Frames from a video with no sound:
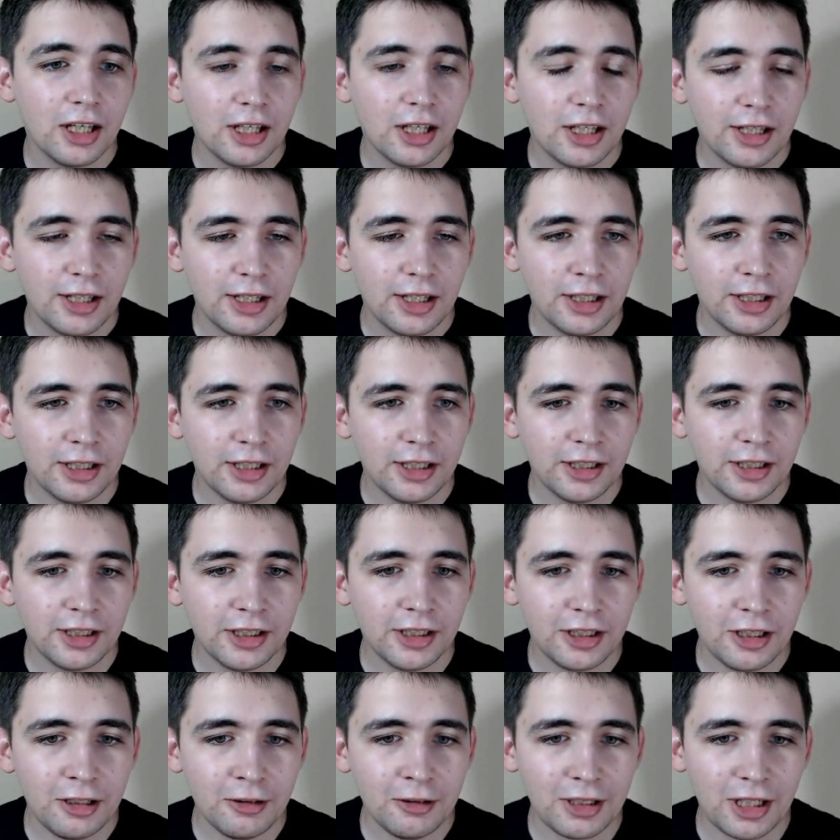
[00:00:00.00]

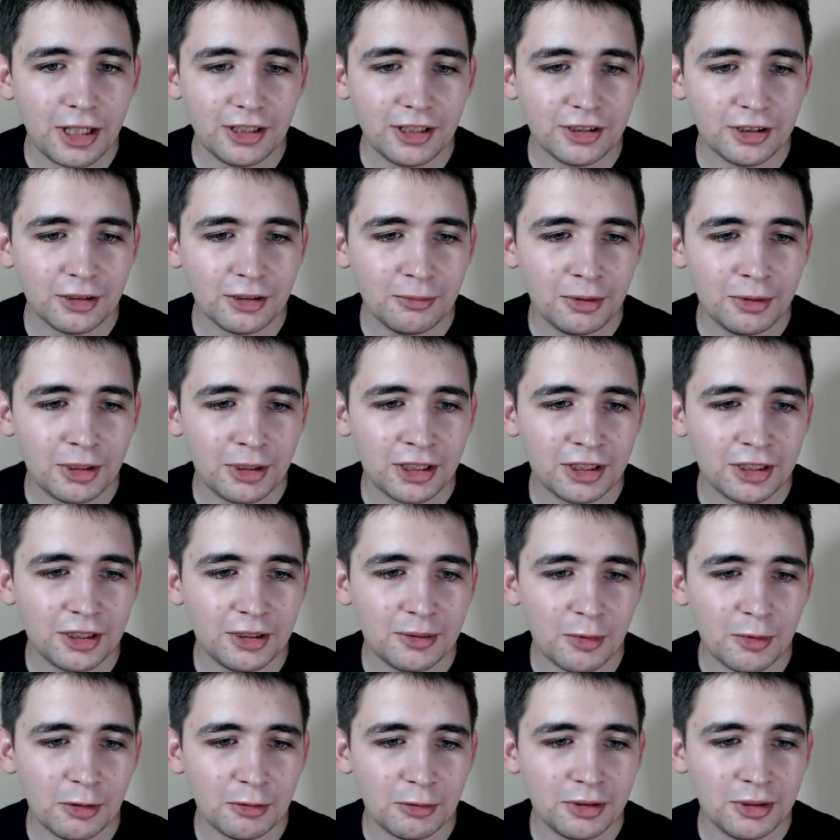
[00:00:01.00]
Okay, so we can
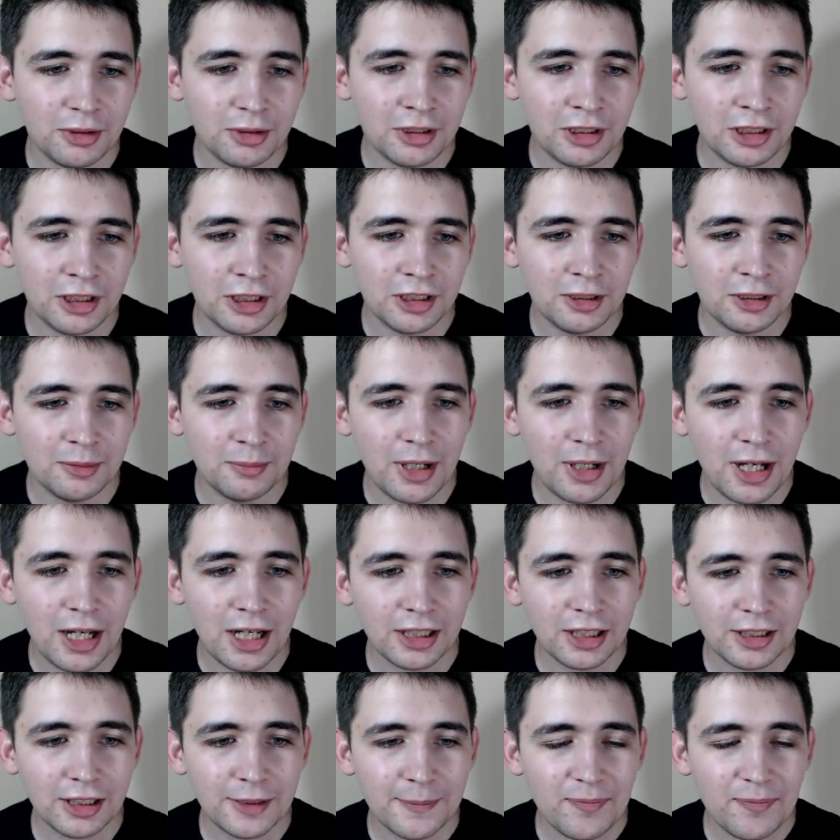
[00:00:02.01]
remotely debug,